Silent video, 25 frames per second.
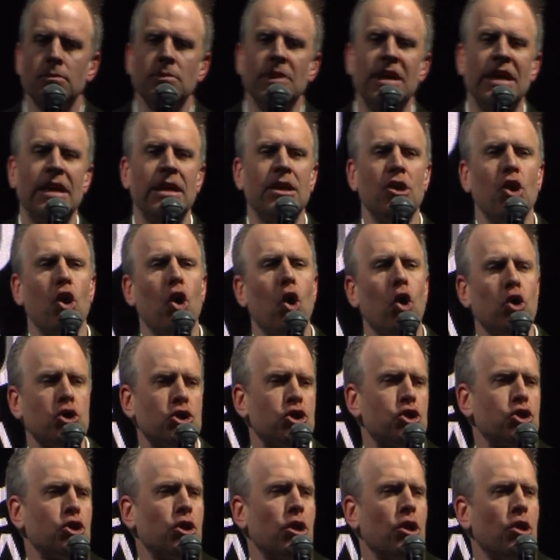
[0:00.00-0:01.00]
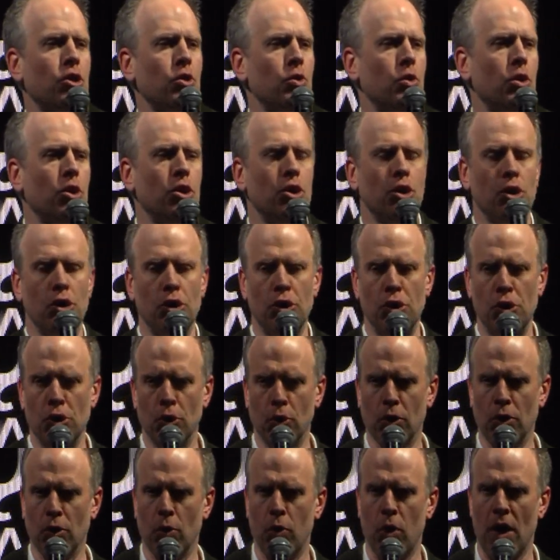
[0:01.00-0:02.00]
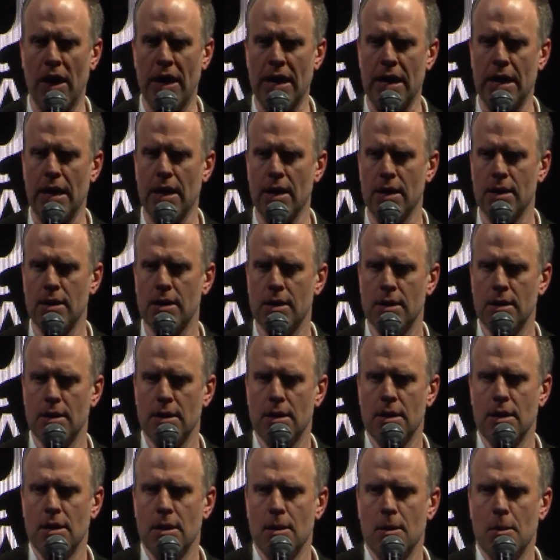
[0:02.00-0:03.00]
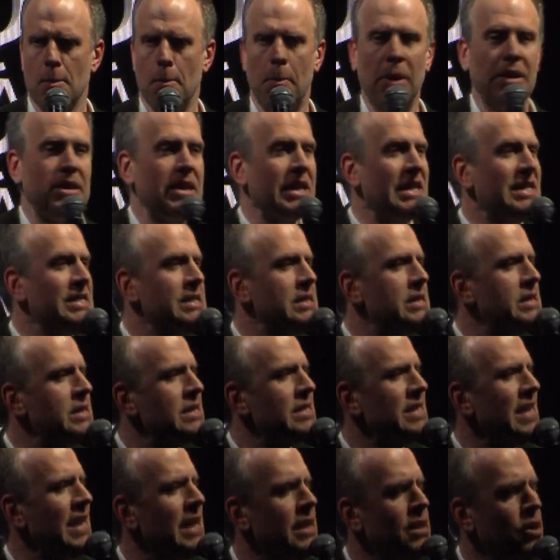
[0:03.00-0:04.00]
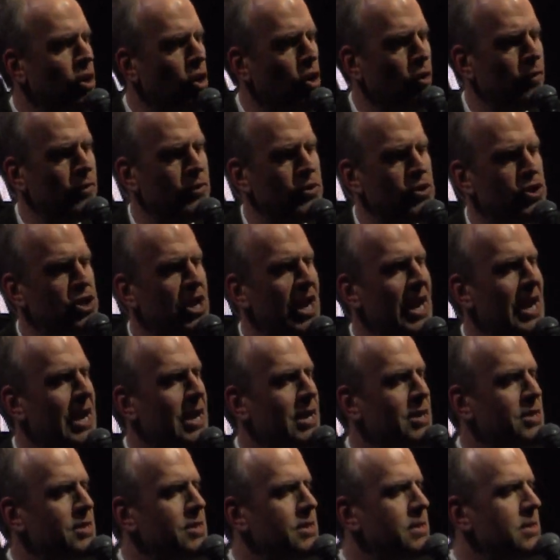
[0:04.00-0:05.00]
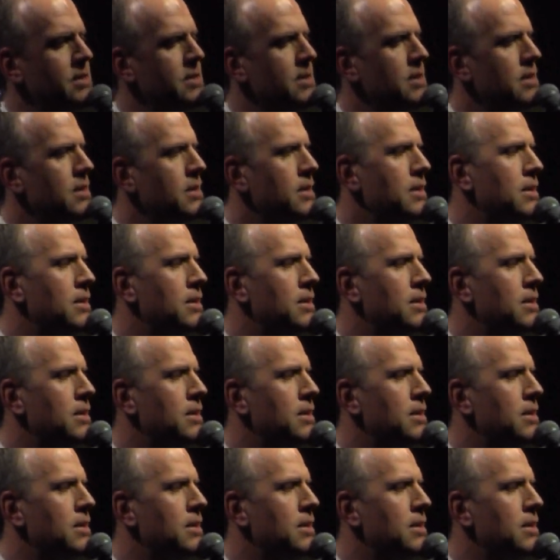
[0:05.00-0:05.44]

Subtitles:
in Oslo, Norway. But instead of chairs,